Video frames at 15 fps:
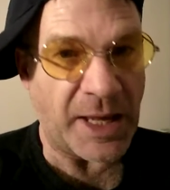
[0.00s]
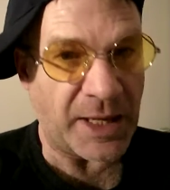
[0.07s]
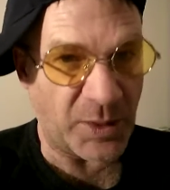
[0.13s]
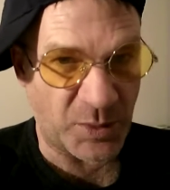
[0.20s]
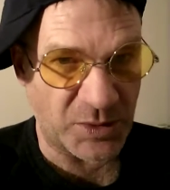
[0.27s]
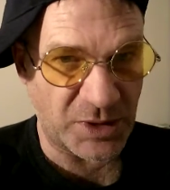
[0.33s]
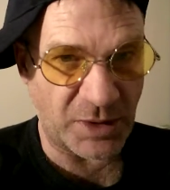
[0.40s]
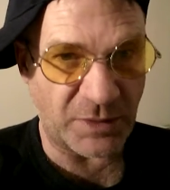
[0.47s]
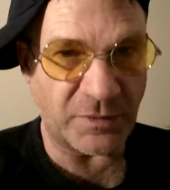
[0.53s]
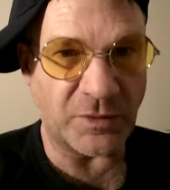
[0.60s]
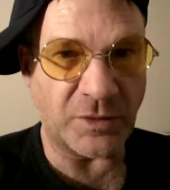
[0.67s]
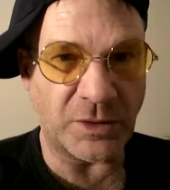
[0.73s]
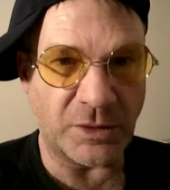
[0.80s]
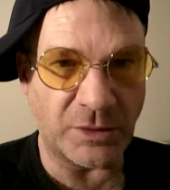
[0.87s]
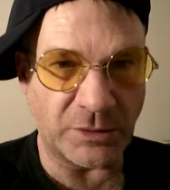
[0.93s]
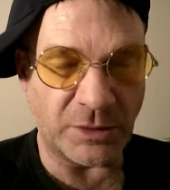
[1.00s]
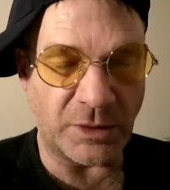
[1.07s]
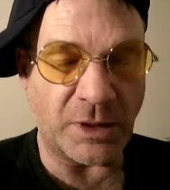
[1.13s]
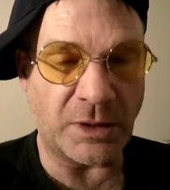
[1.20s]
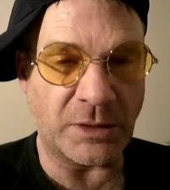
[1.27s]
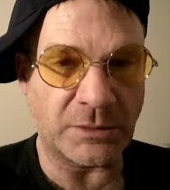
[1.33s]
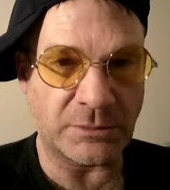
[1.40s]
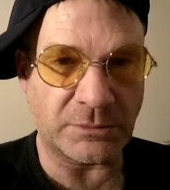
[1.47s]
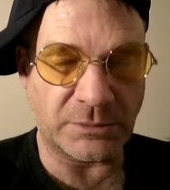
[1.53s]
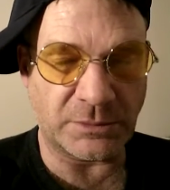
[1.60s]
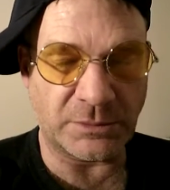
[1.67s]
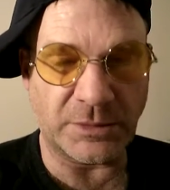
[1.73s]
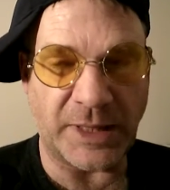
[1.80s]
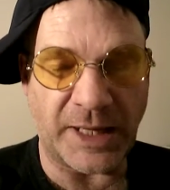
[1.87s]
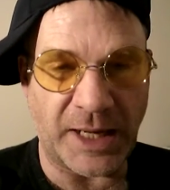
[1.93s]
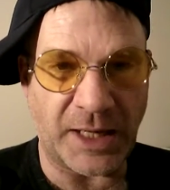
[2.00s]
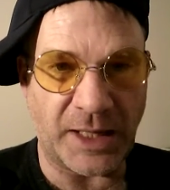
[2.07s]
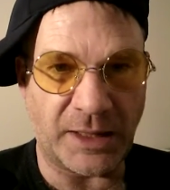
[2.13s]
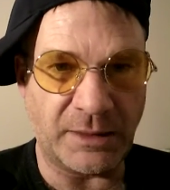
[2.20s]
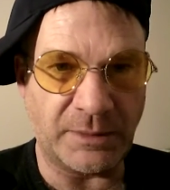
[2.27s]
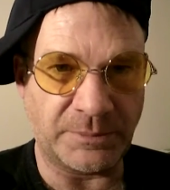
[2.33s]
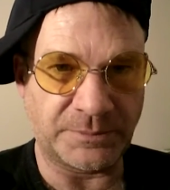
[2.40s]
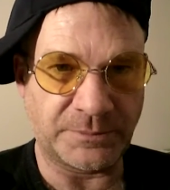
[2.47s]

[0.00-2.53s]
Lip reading: He was there for a good long day.